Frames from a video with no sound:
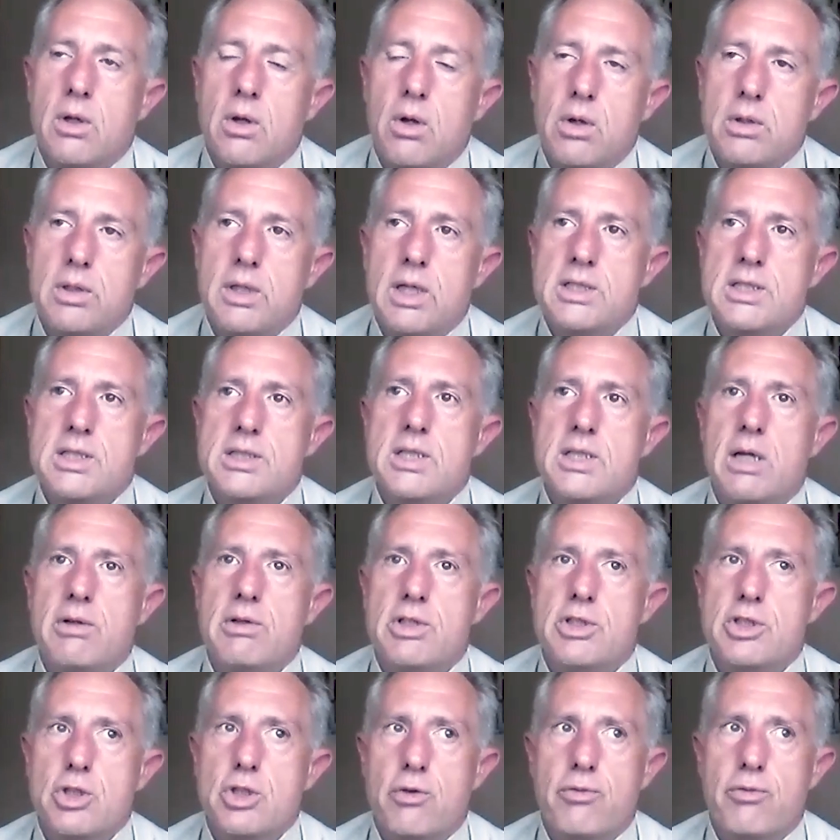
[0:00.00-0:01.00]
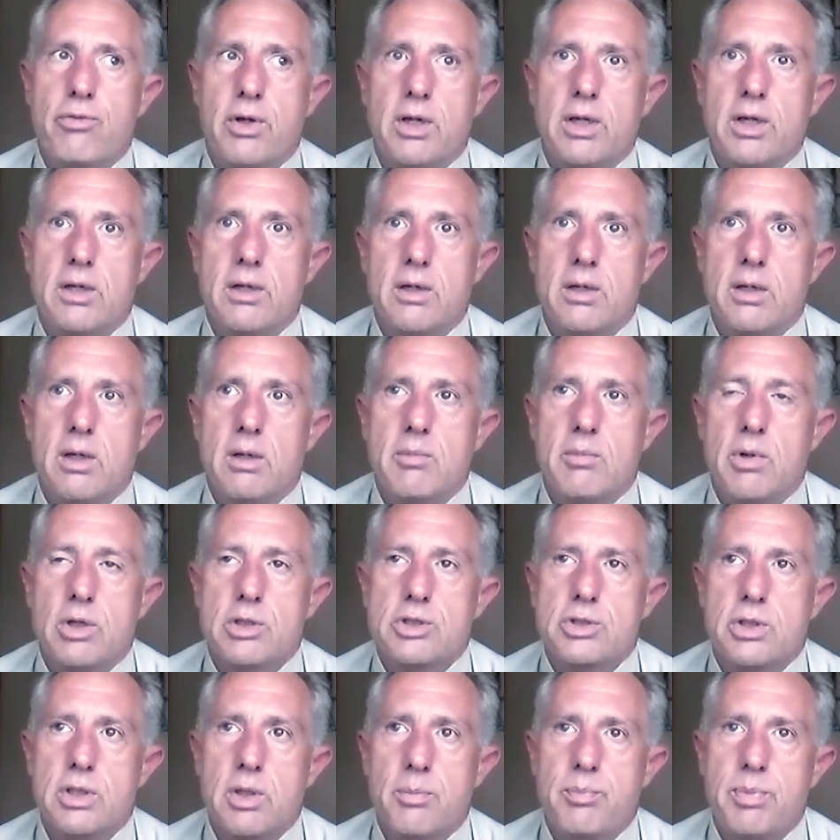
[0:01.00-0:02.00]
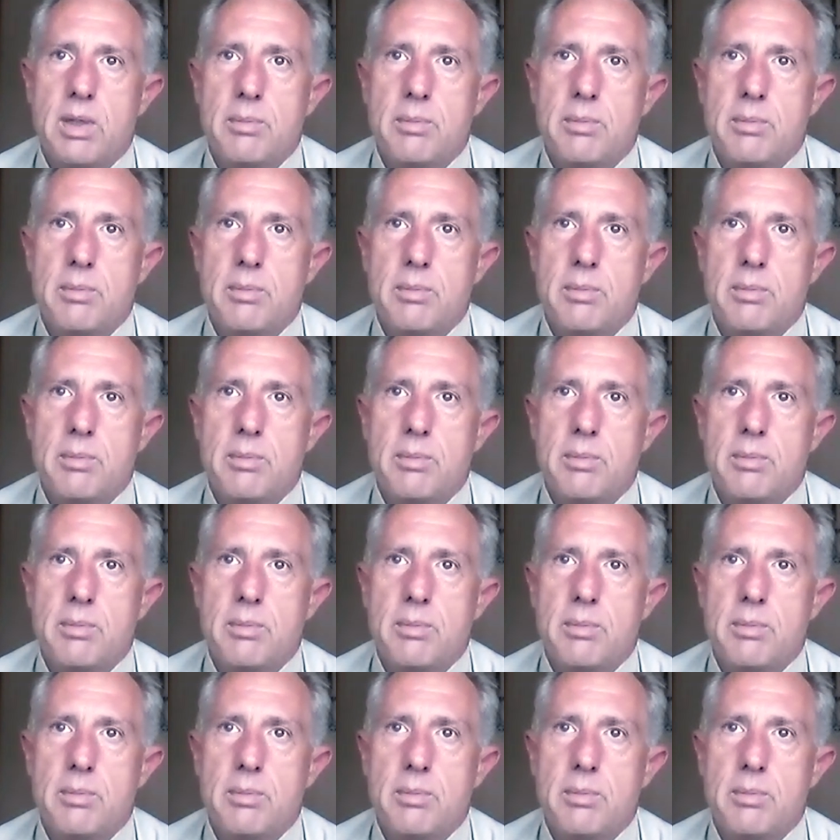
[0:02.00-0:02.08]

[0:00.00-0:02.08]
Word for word: unnecessary suffering amongst other